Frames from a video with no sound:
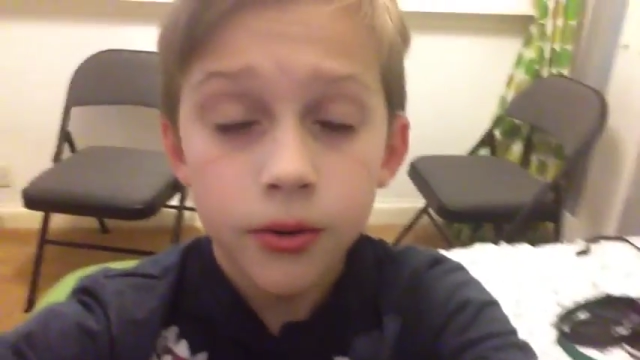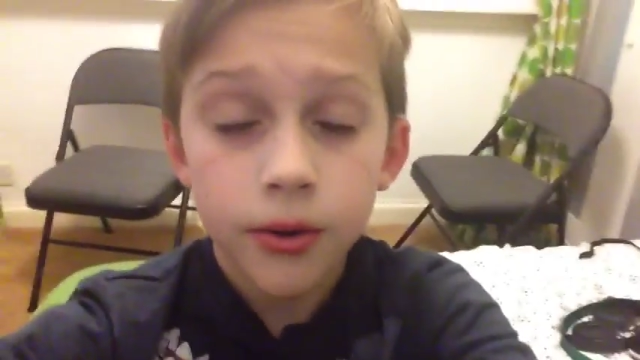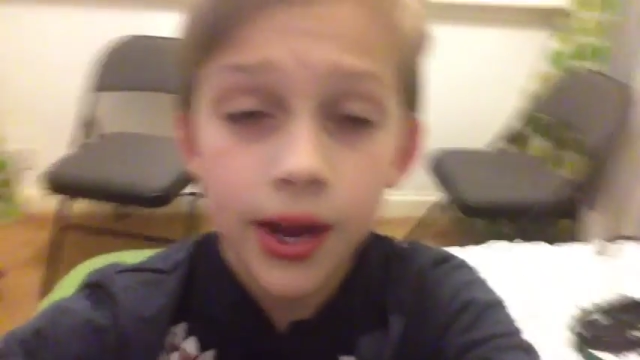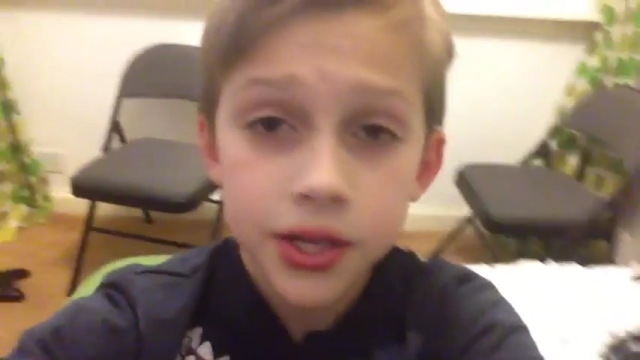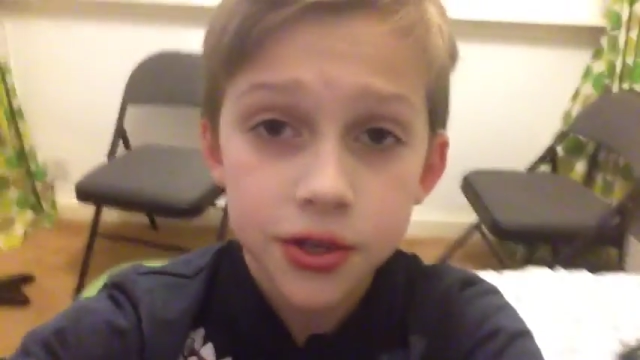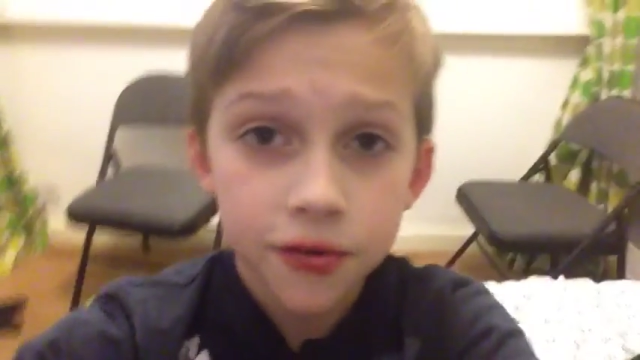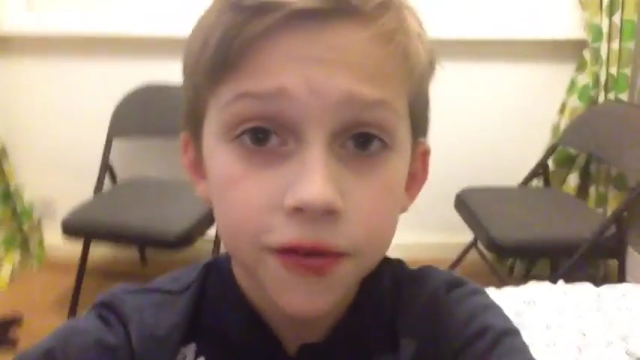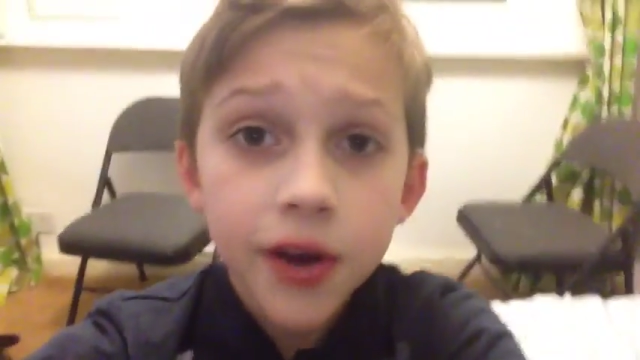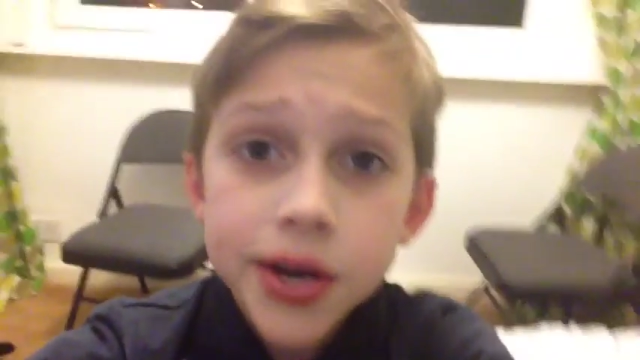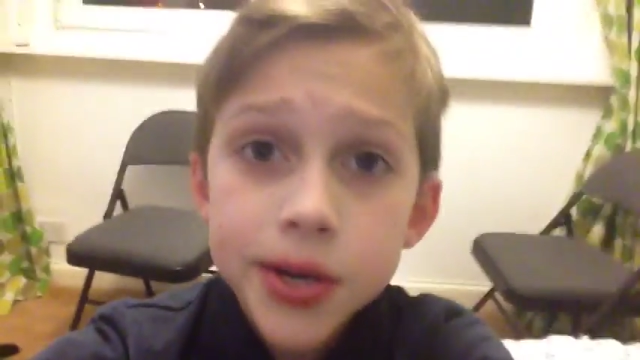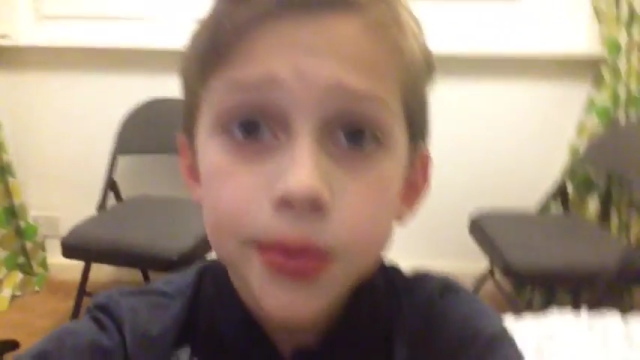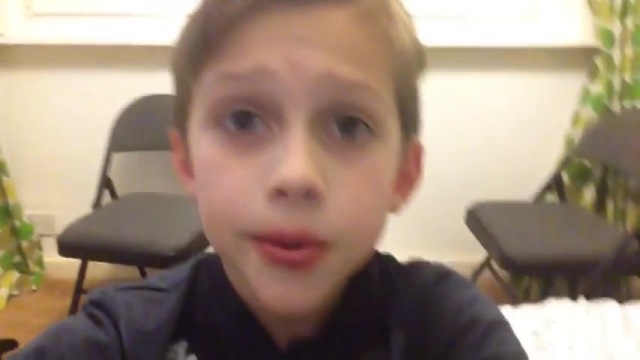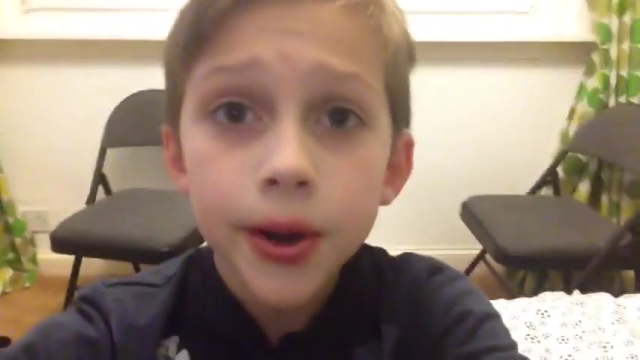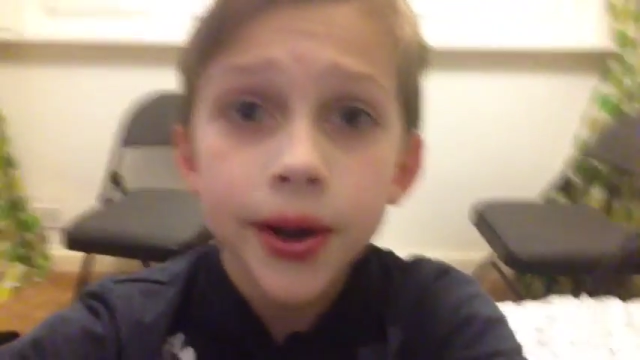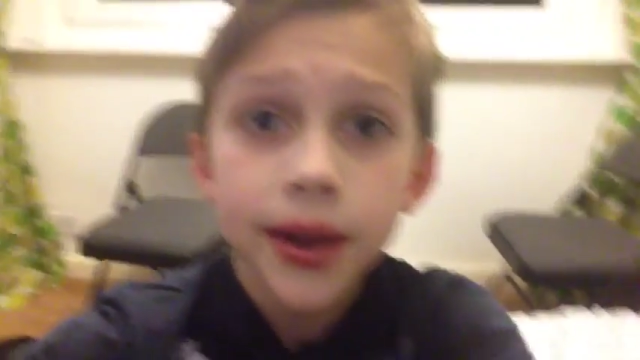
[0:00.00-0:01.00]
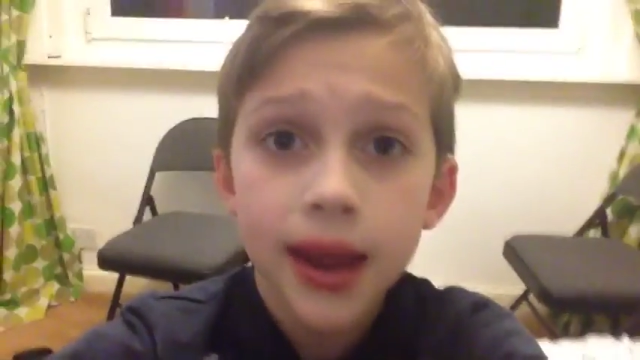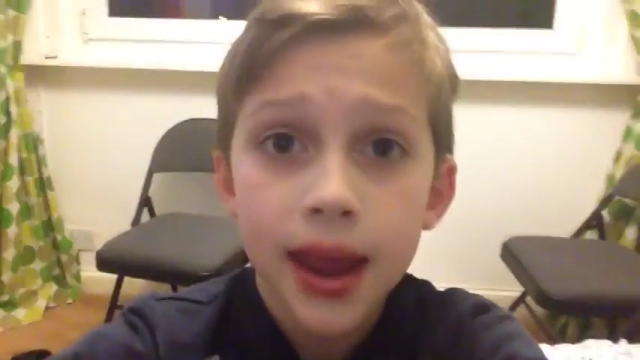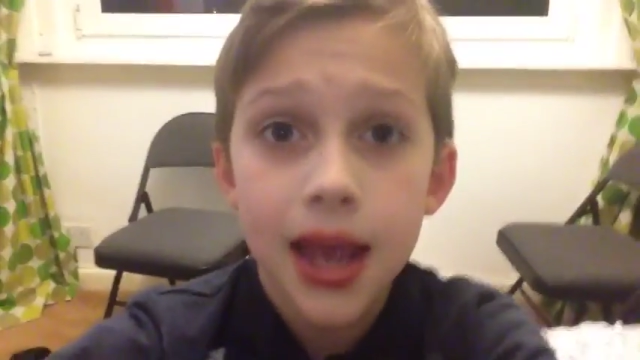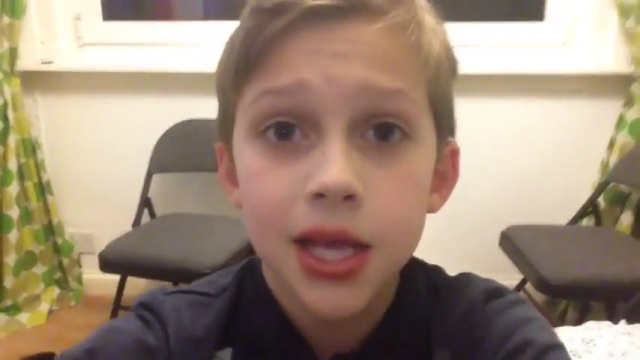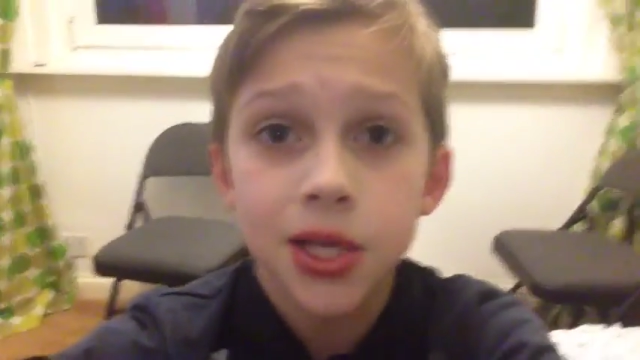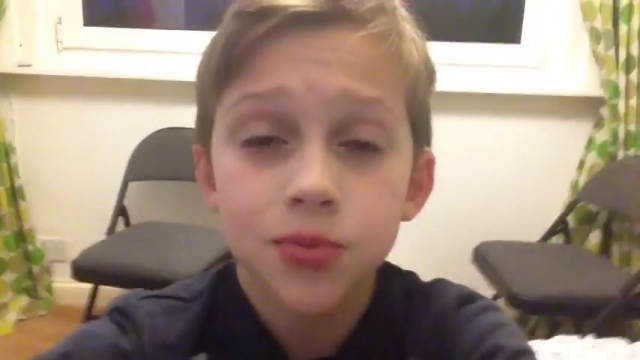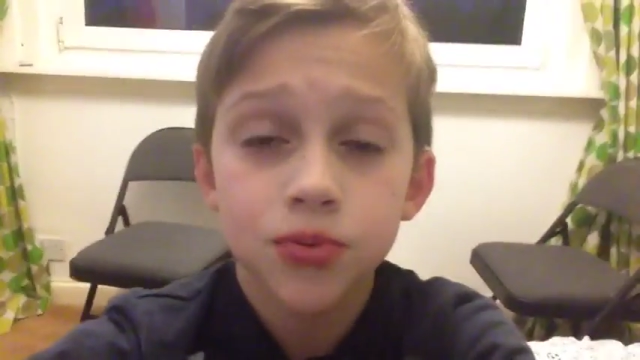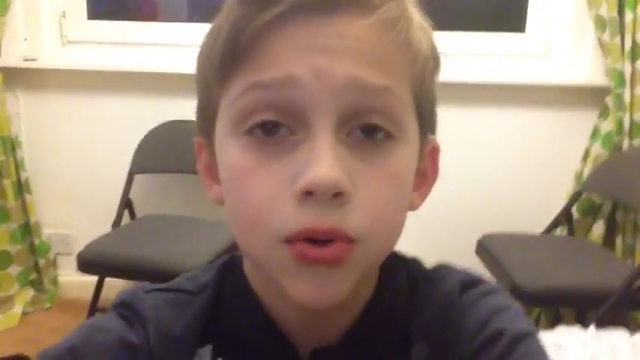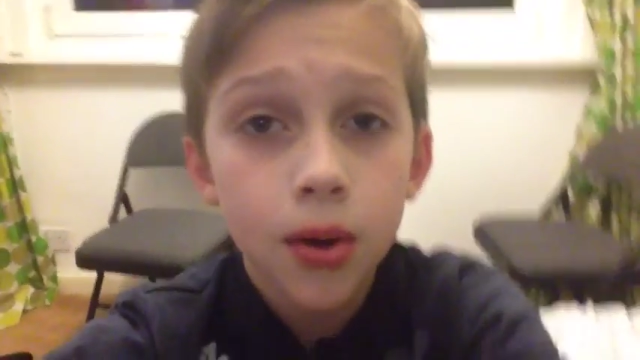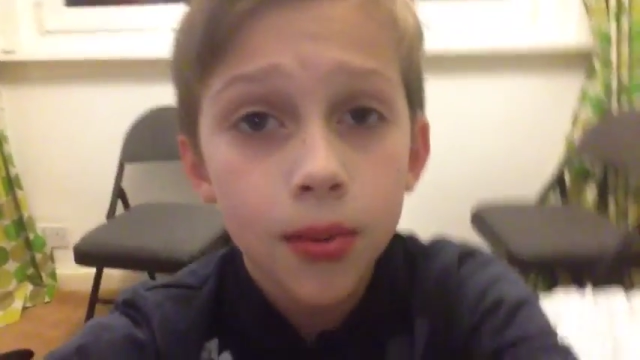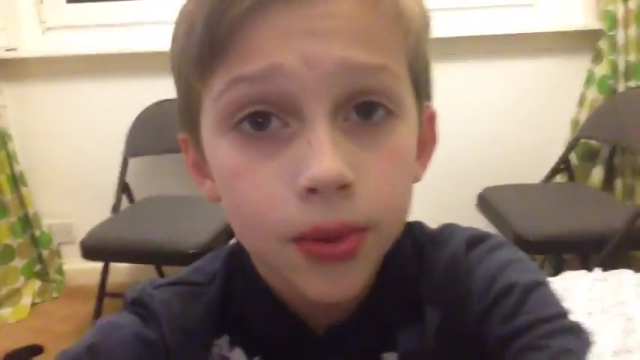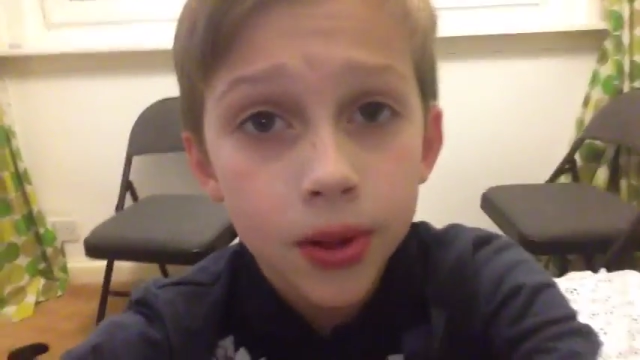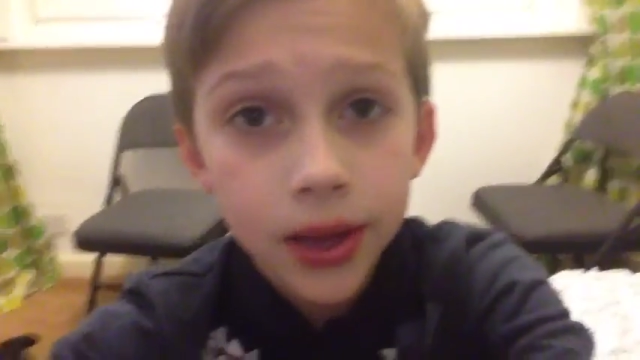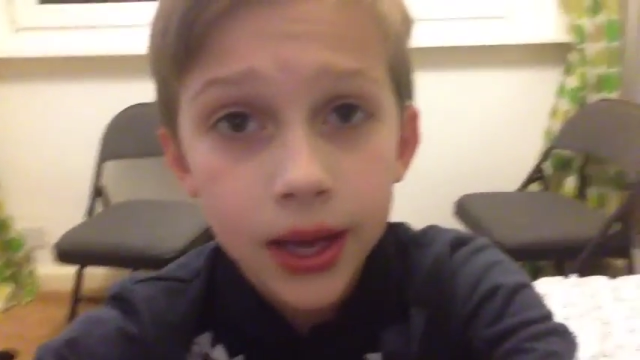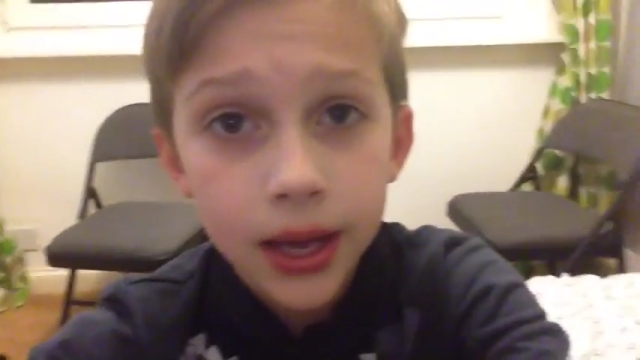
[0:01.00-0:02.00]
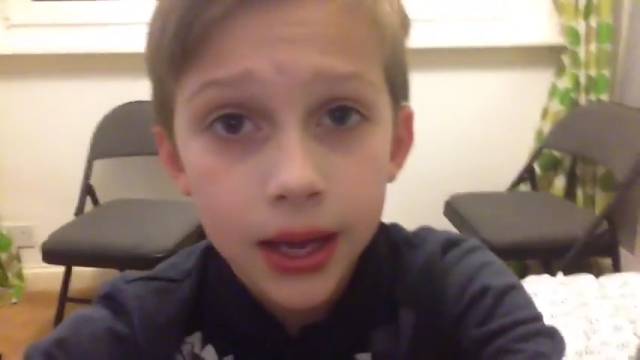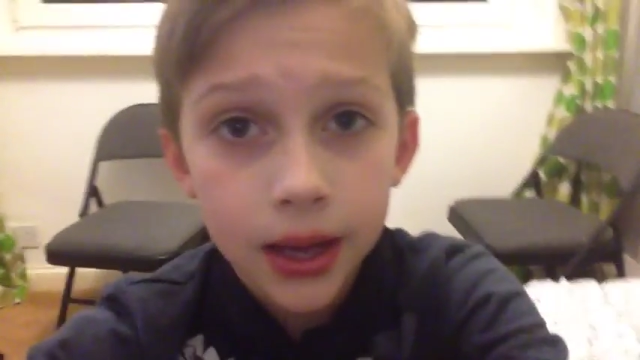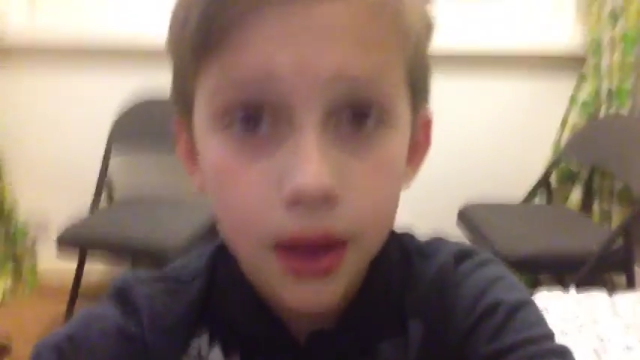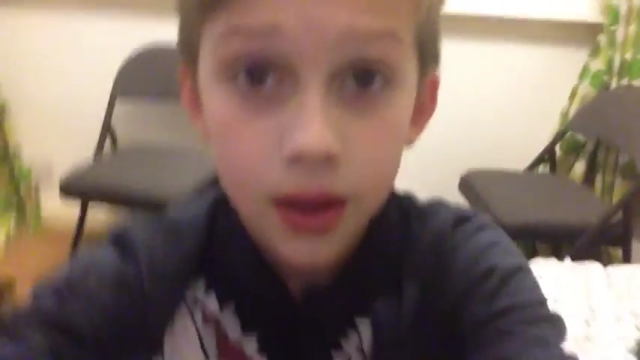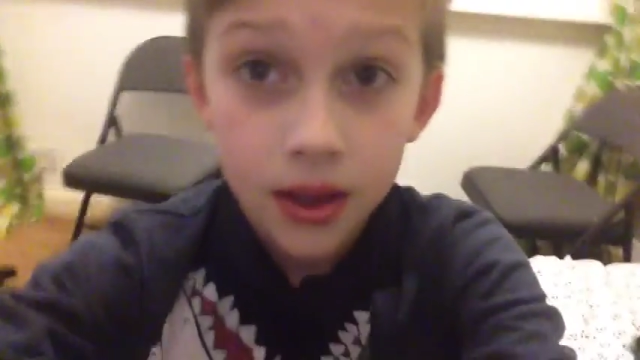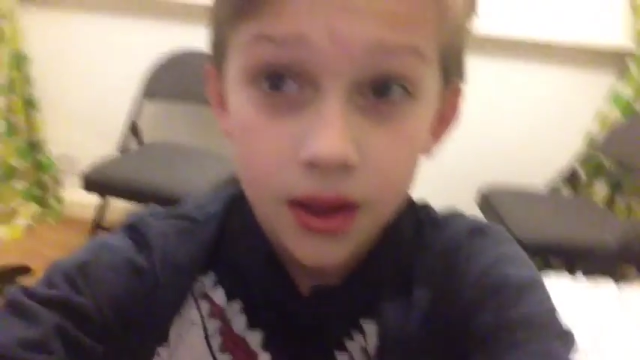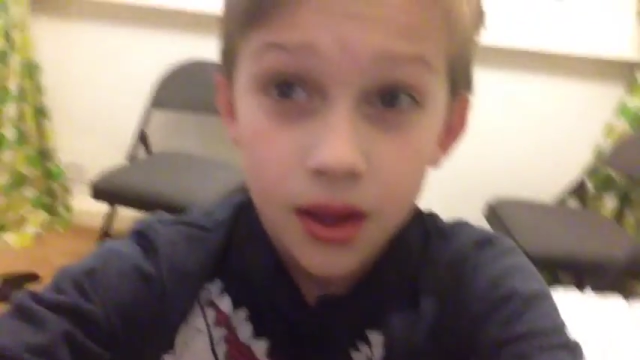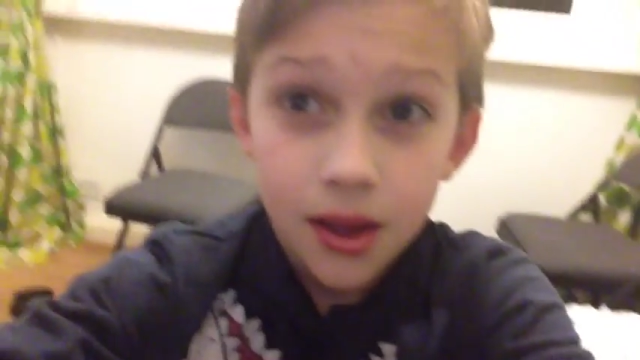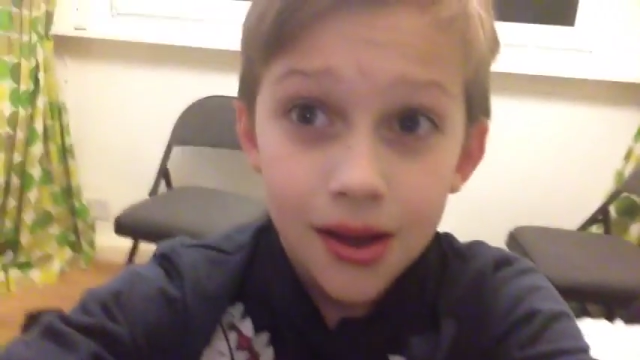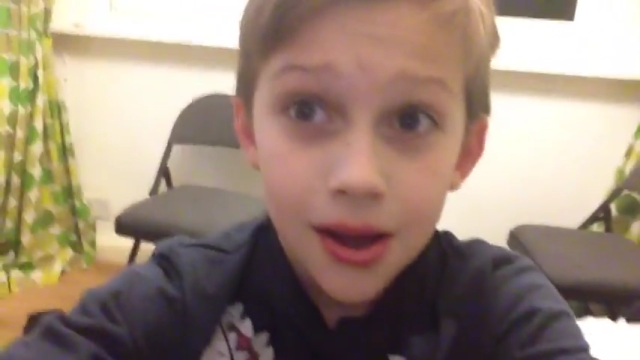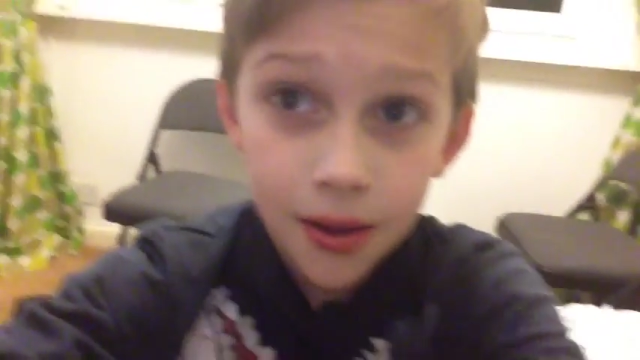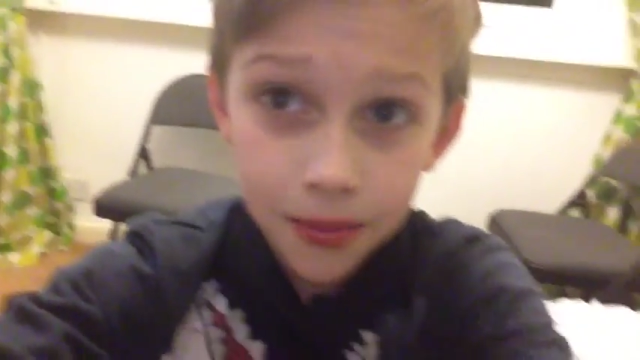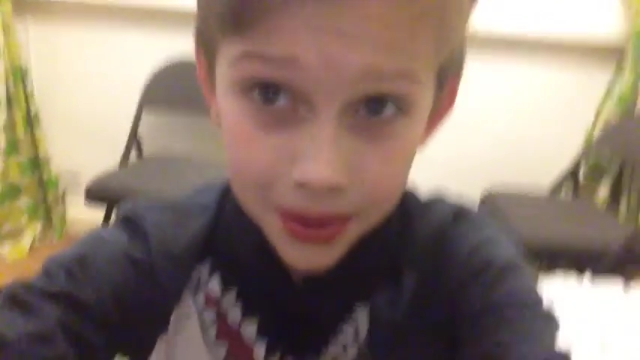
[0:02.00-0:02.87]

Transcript: Right. So first one is probably I'll